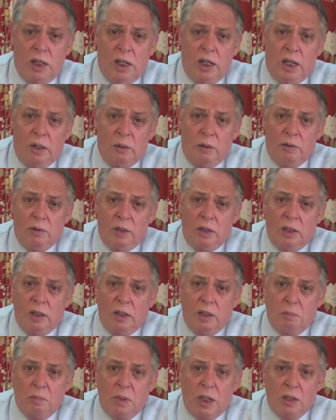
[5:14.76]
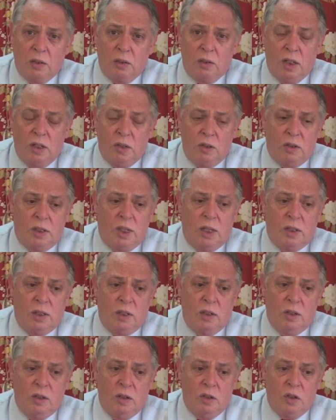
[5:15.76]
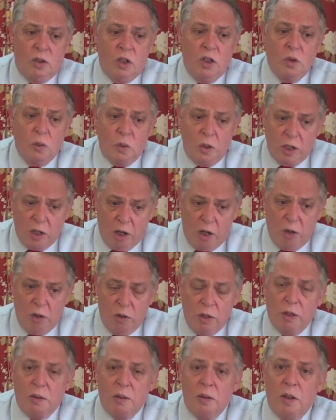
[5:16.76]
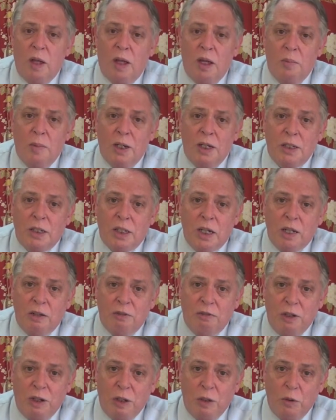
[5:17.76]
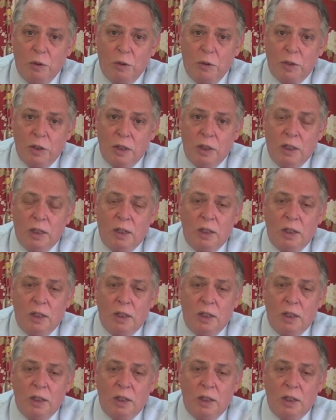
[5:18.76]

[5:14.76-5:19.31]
However, it makes sense that since we know that a magnetic field